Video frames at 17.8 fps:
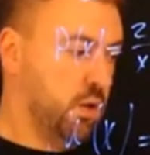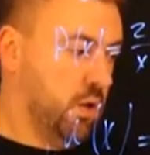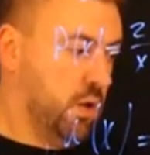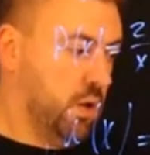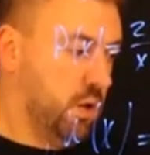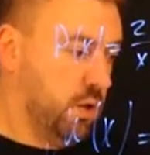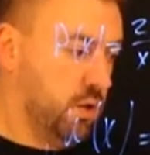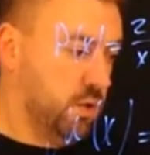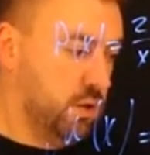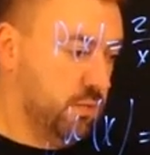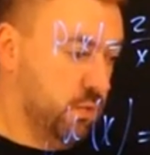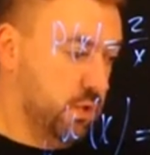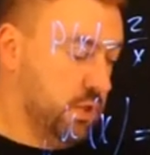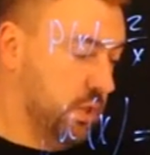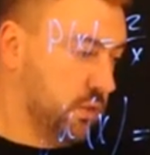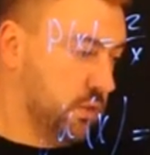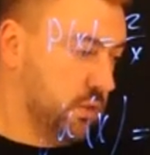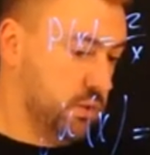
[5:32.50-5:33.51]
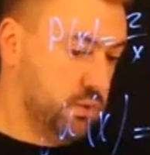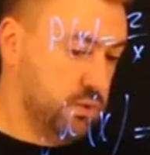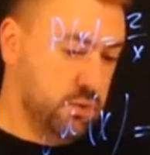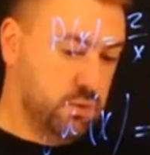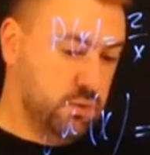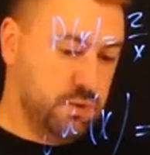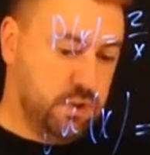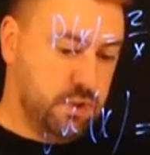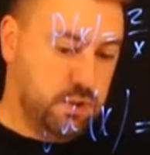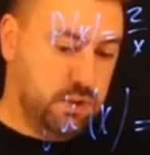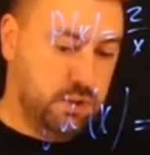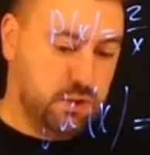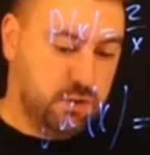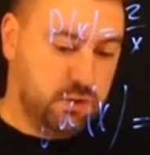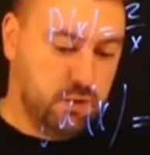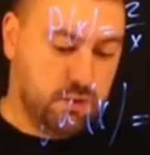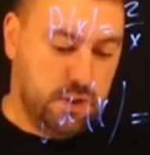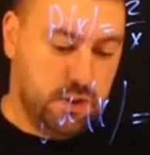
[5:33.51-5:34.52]
And we need to do the
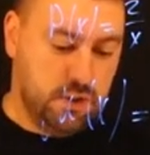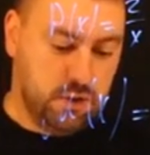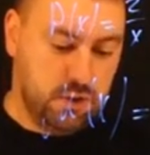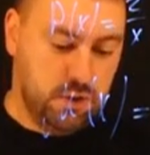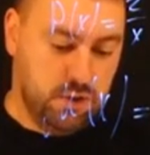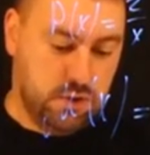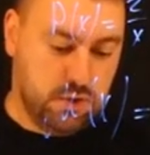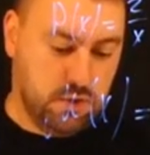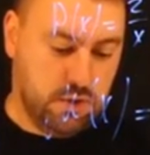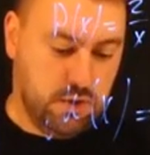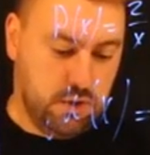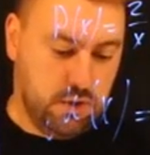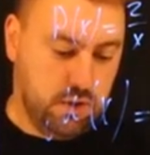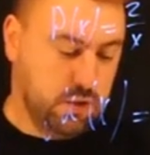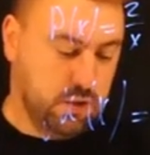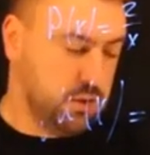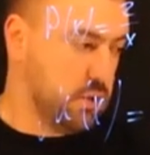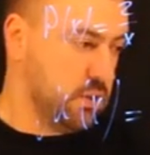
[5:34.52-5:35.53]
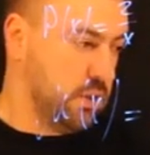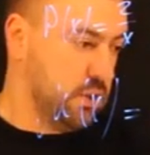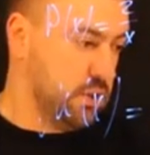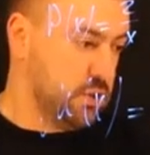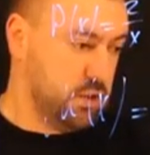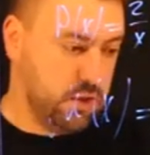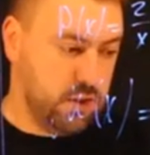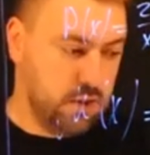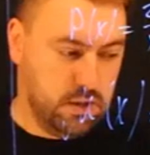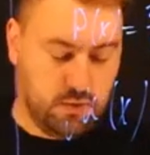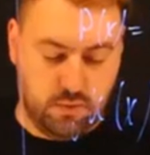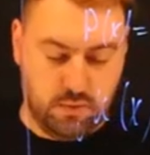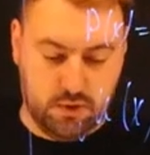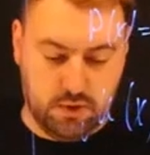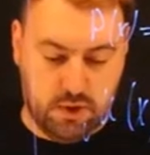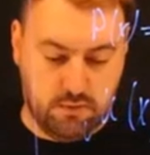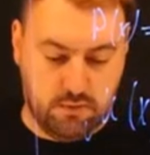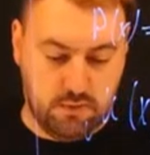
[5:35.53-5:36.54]
integration. So the integration then will
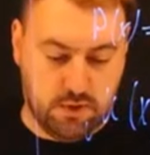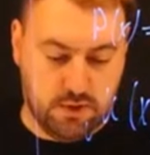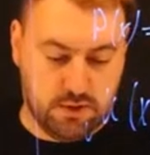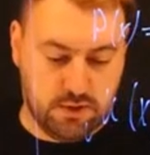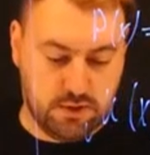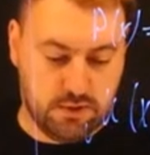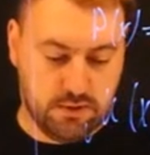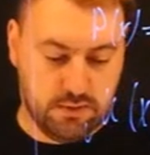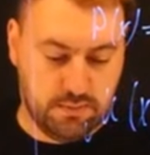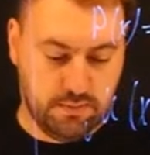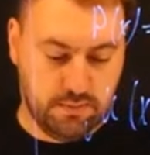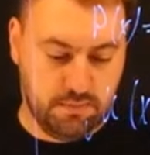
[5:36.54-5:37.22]
give us,